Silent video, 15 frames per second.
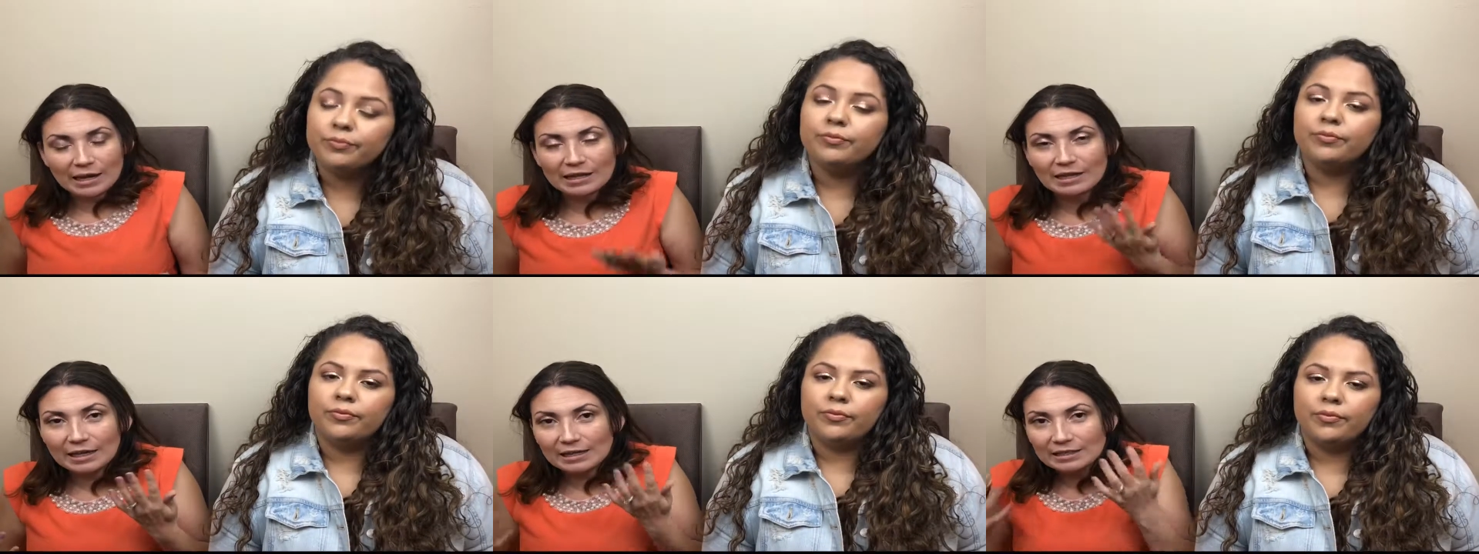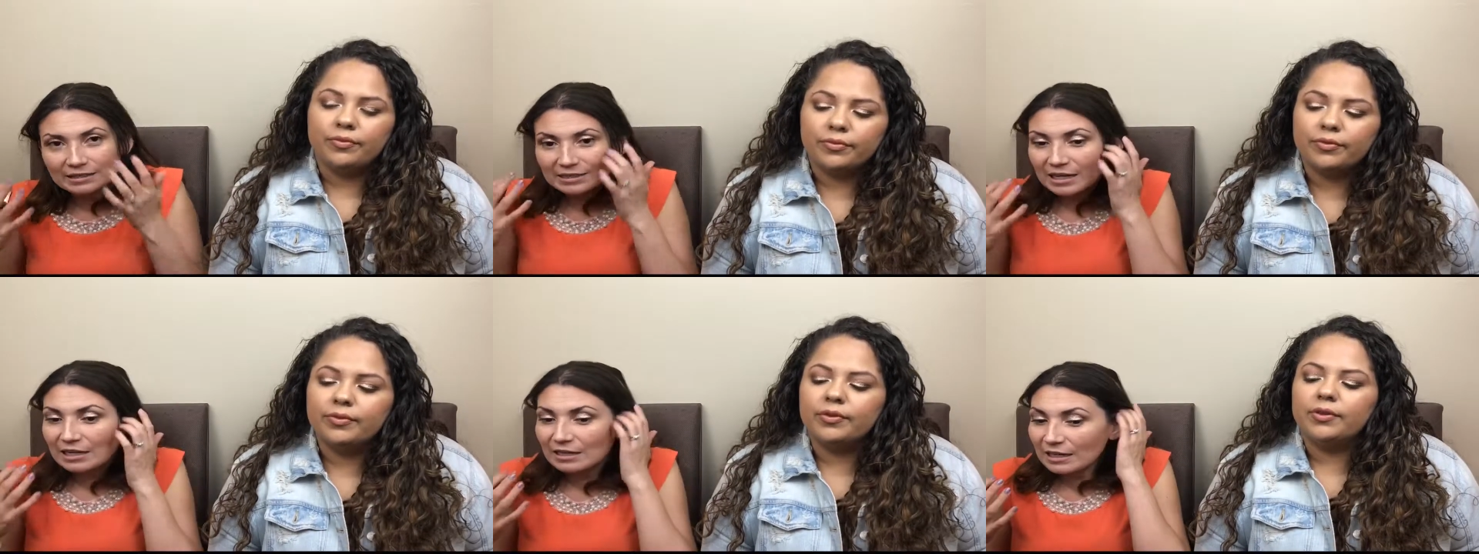Speaker 1: Like it's
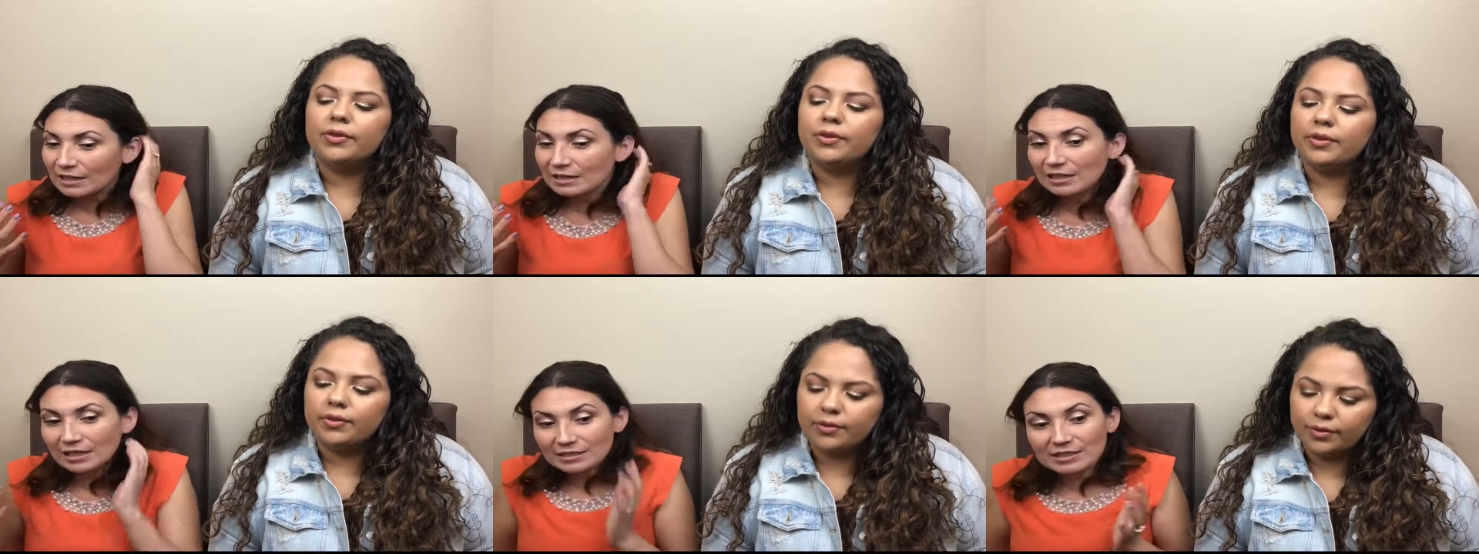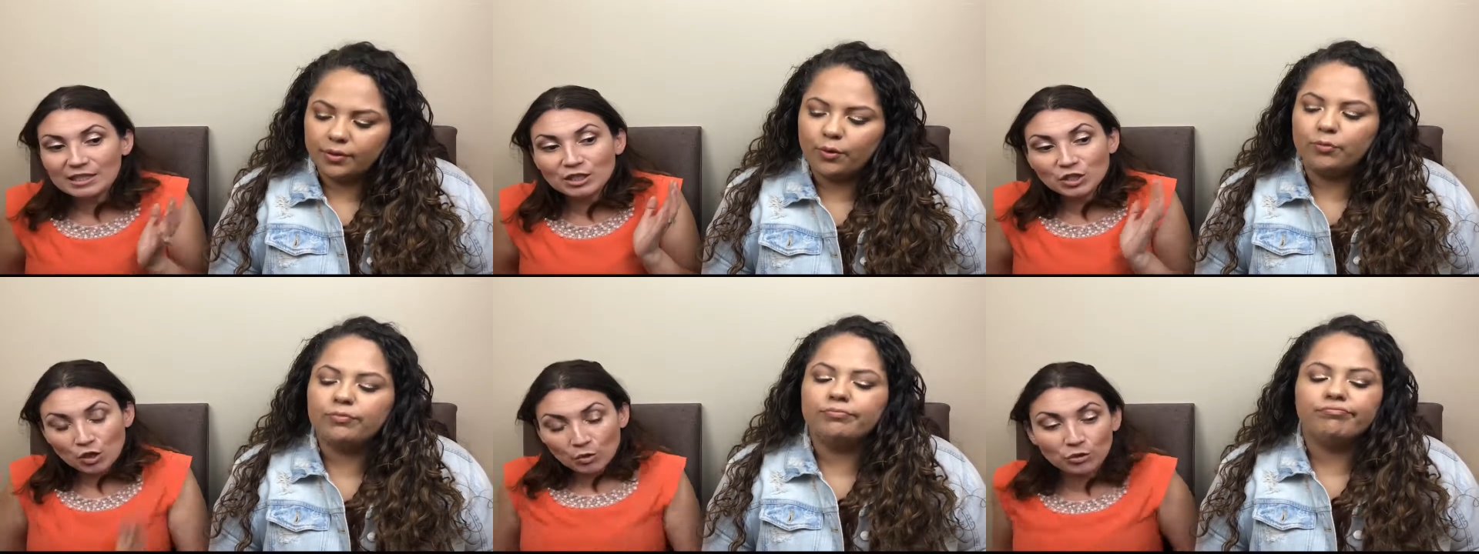kind of like yes, I
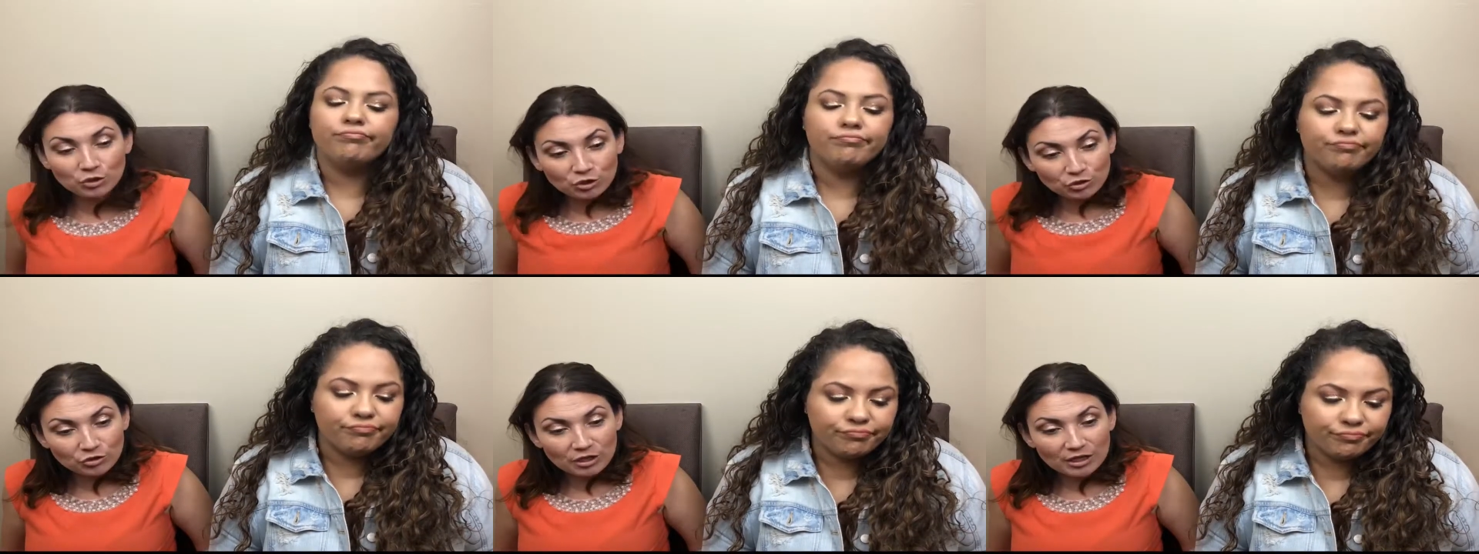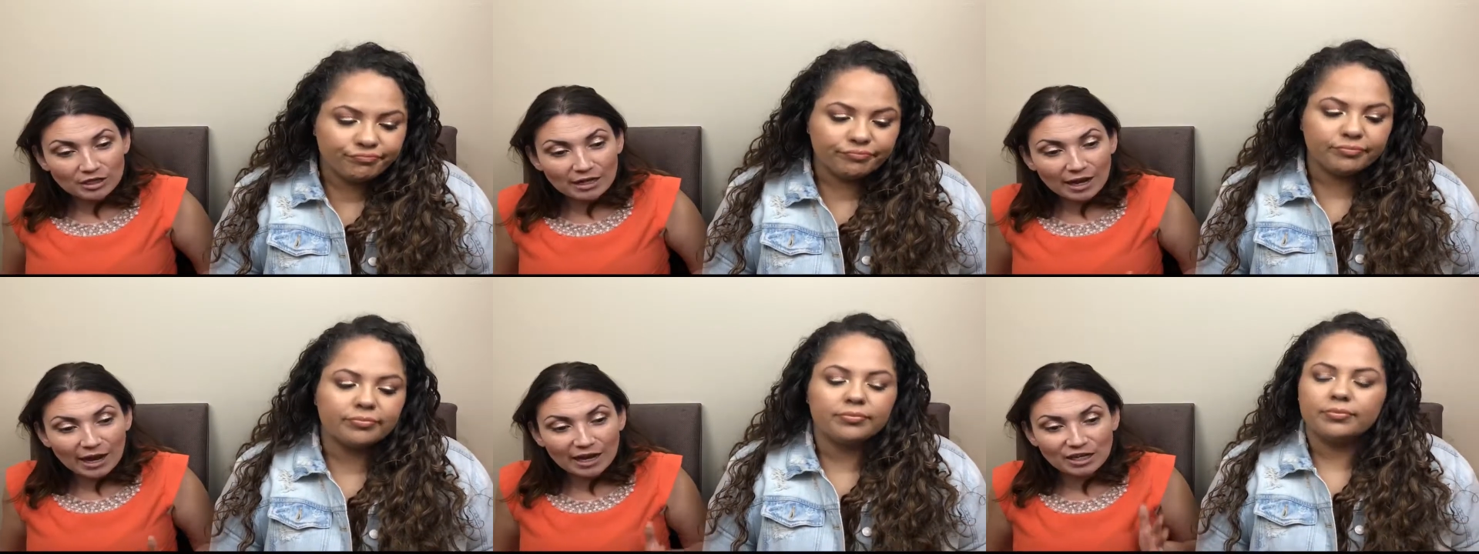know they're great.
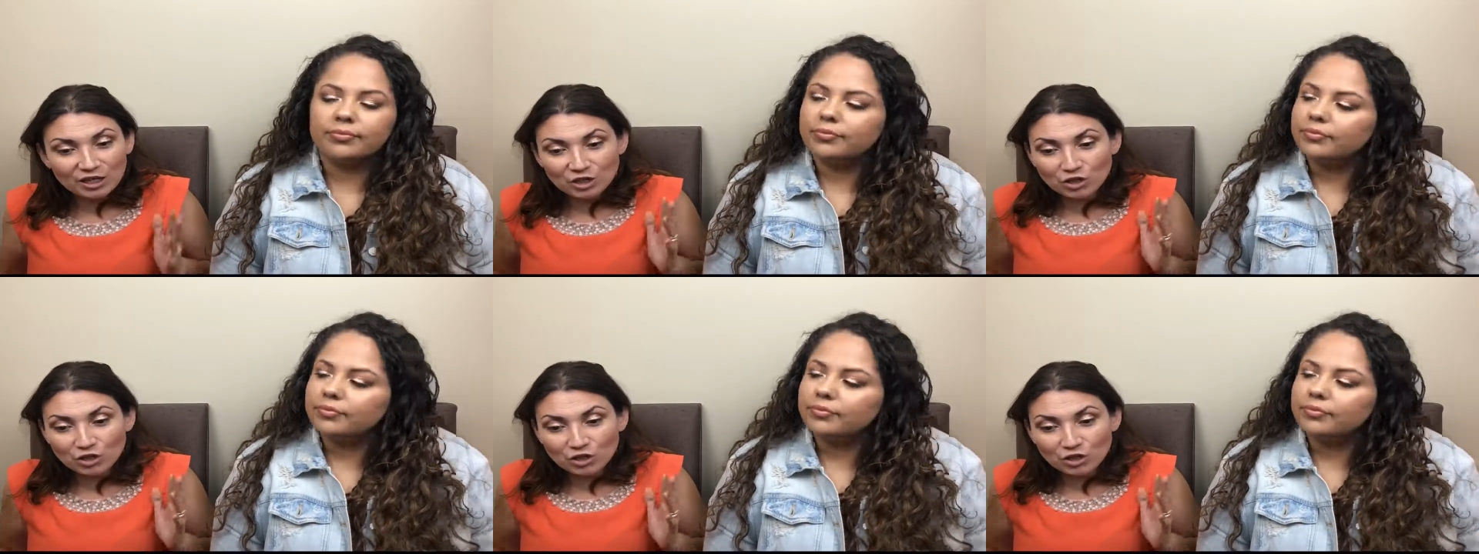I